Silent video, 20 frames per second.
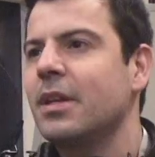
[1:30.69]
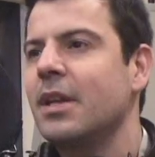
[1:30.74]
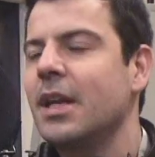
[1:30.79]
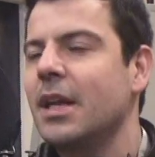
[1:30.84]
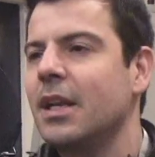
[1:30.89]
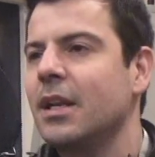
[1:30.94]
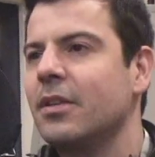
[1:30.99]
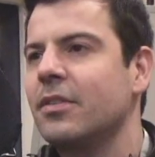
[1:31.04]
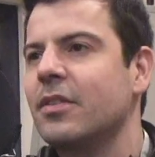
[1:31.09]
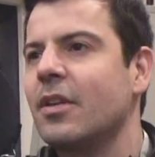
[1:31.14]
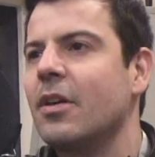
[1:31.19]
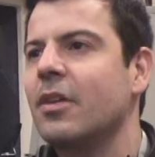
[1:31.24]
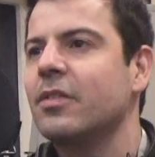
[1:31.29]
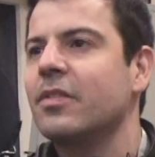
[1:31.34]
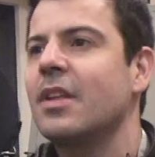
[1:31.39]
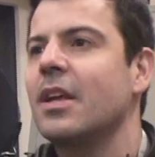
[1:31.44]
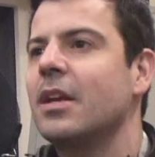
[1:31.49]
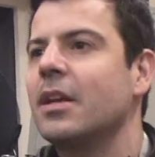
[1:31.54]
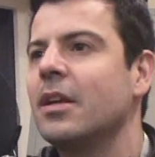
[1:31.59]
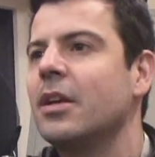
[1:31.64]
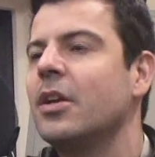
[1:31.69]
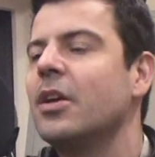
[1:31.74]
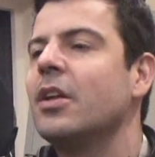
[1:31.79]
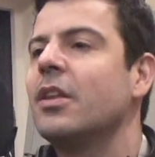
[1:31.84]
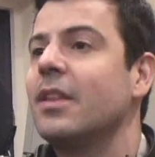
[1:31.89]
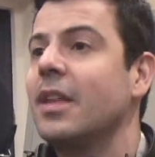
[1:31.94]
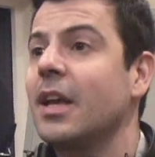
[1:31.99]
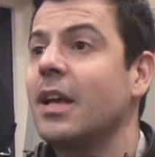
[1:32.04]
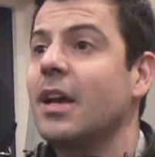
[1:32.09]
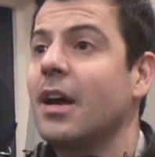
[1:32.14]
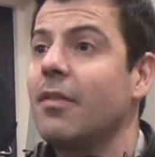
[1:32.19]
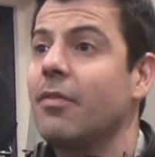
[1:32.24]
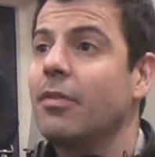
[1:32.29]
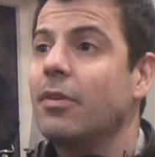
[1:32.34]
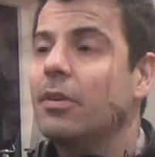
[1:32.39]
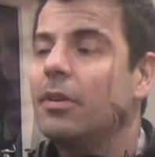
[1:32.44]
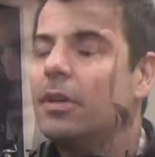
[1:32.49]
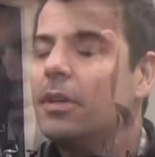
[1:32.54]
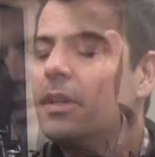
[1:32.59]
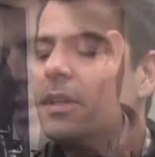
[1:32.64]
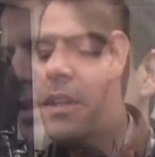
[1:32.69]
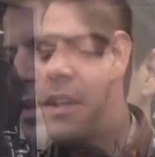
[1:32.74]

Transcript: Canadian songs they cover.